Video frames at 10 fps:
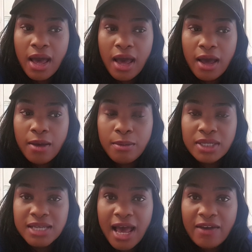
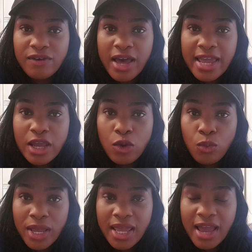to have a
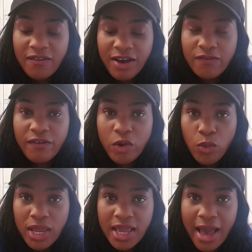wee. I felt very
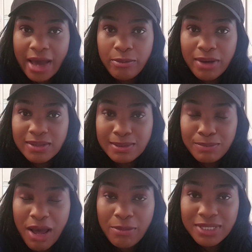weak. I had
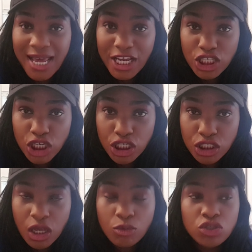
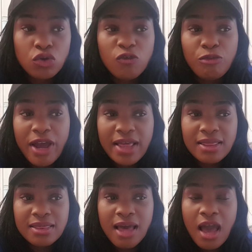palpitations, I was short of
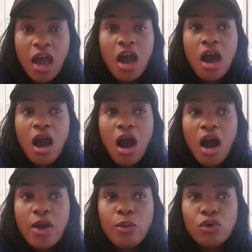breath.
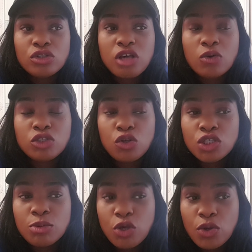I was doing
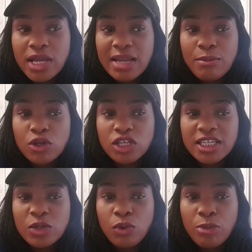some Googling because I
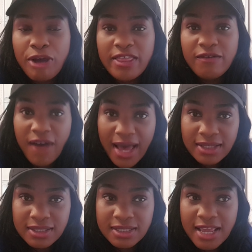didn't want to break the
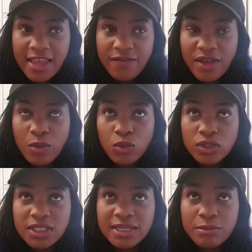fast if it
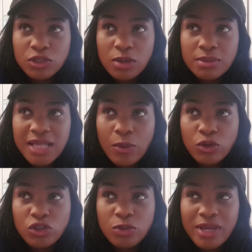was symptoms that were
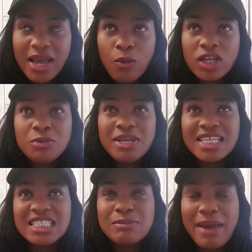to be
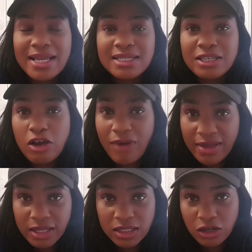expected
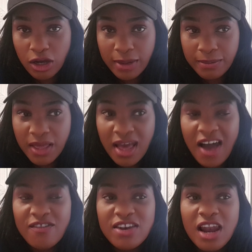around this time.
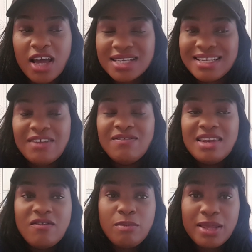Like I said, I've
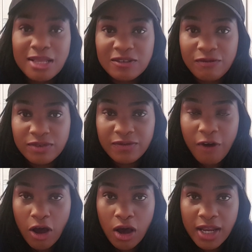never been this
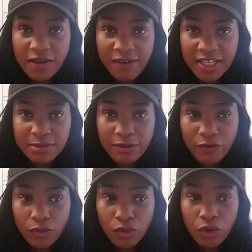far in a fast
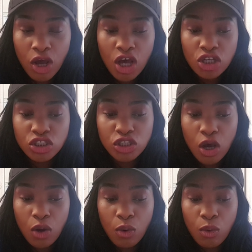before,
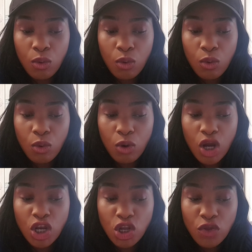so
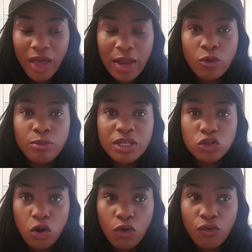I knew that it would be
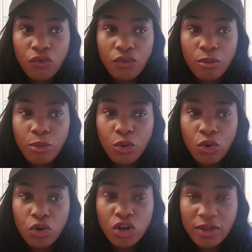tough,
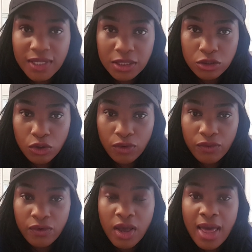but not this
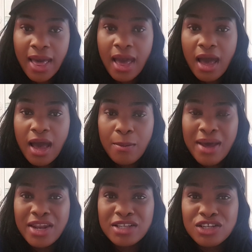tough.
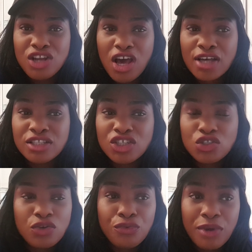And as a nurse, I
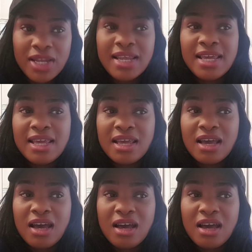should have really